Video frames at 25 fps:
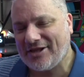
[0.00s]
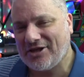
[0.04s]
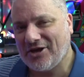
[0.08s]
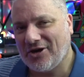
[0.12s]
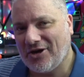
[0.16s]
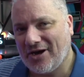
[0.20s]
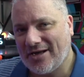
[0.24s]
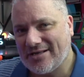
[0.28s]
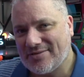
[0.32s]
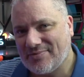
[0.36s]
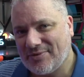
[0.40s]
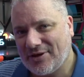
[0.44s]

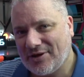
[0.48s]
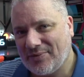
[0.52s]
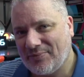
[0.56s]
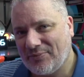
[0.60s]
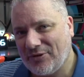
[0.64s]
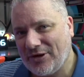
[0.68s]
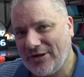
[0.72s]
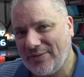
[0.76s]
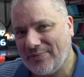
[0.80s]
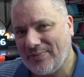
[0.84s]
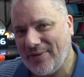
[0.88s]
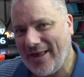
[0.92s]
guys, I'm going to
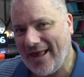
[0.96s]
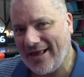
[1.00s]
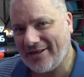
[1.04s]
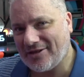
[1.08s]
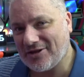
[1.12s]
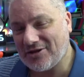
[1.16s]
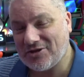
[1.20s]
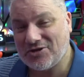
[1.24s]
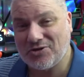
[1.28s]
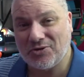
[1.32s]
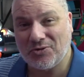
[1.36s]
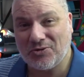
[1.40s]
bring back
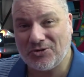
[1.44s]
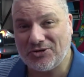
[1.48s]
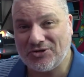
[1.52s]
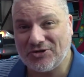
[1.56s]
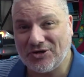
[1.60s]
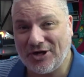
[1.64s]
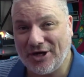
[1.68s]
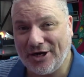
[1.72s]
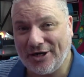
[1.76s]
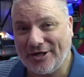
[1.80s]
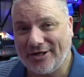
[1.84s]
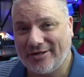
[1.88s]
the
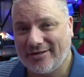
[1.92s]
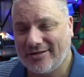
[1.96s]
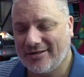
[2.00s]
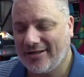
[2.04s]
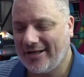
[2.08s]
Sorcerer,